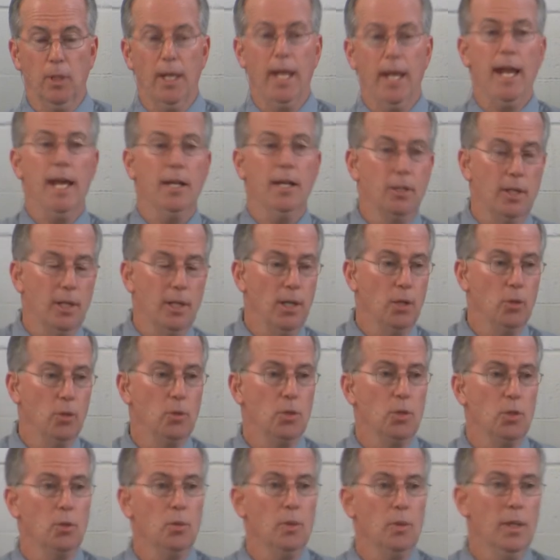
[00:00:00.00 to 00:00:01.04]
can't
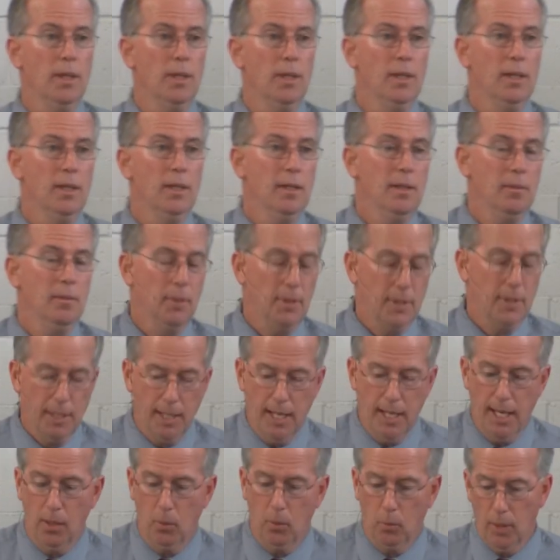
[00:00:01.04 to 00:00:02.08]
accuse you, but they
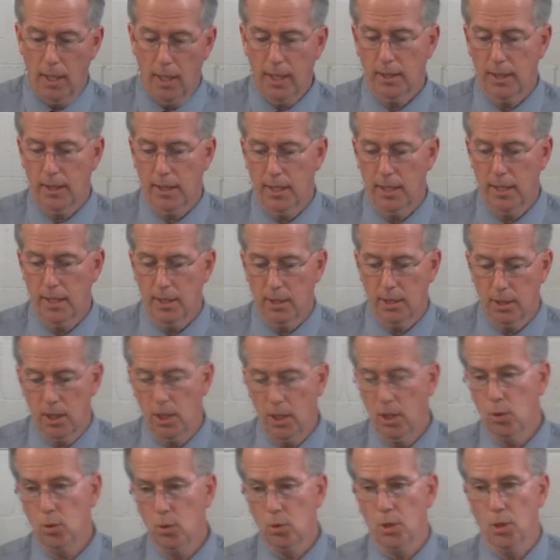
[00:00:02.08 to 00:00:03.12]
can't rightly
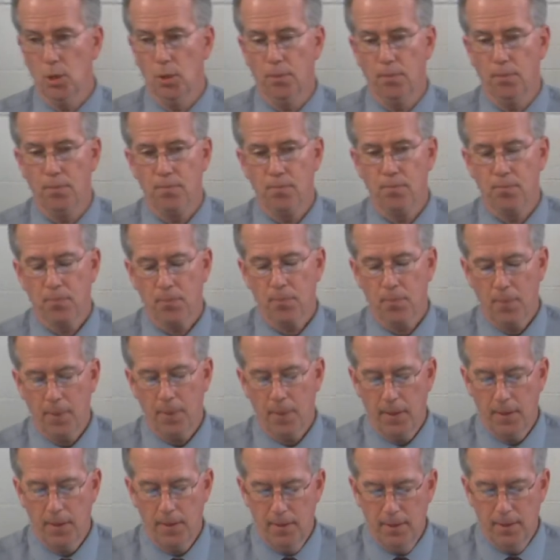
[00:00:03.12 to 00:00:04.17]
accuse you.
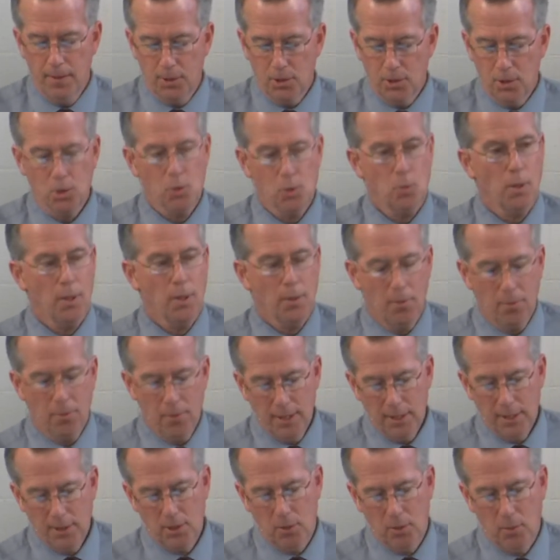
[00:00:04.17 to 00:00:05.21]
This is one of the
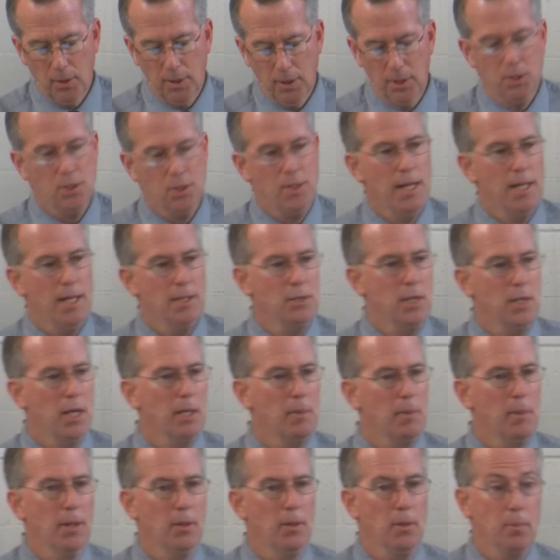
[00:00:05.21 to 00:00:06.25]
things that really stands out
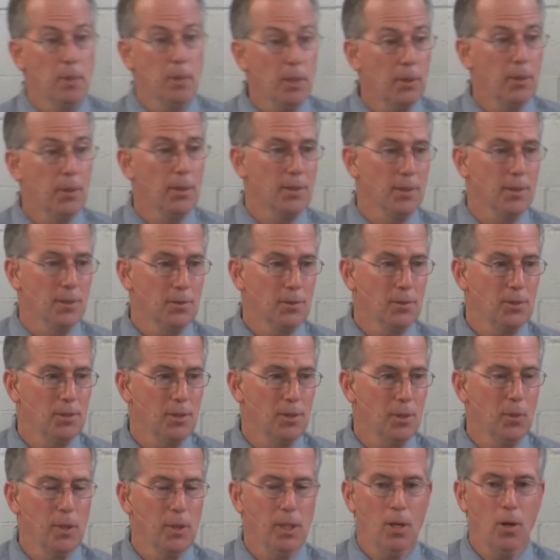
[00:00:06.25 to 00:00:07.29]
about the Puritans.
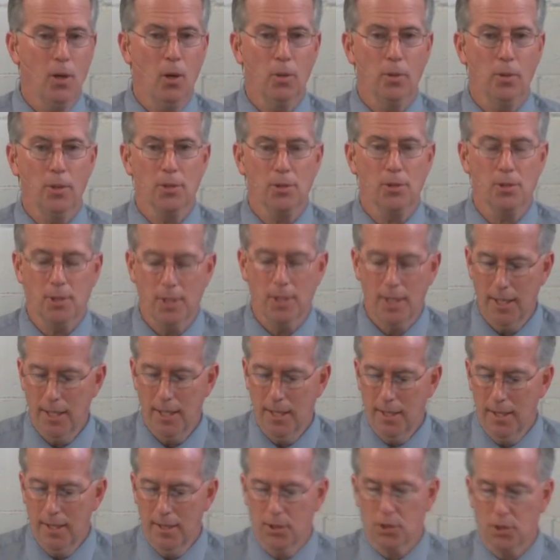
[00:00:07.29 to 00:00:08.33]
We call this
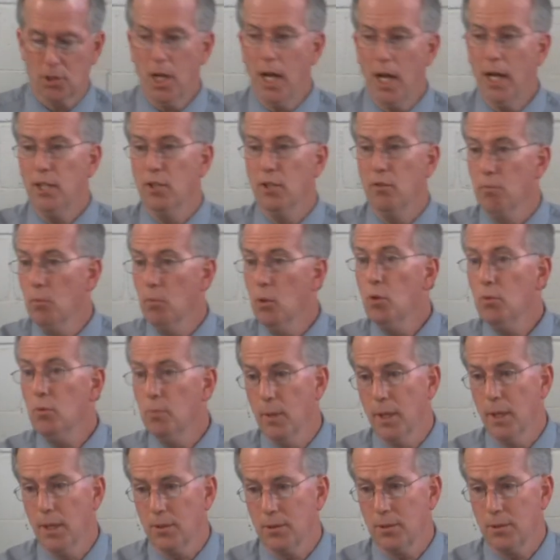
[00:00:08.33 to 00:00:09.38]
kind of
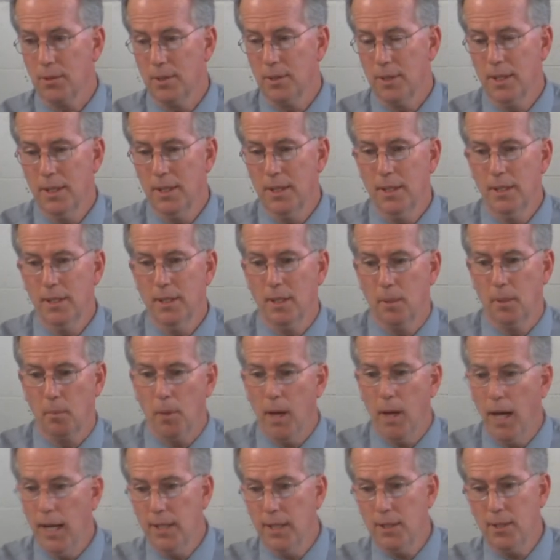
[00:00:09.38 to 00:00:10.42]
movement
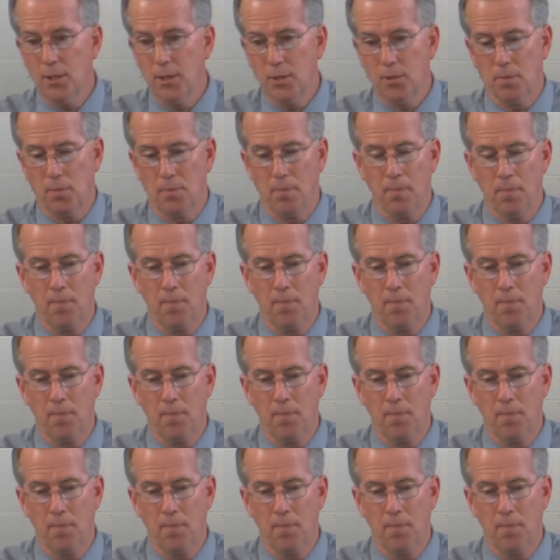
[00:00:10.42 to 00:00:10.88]
pietism.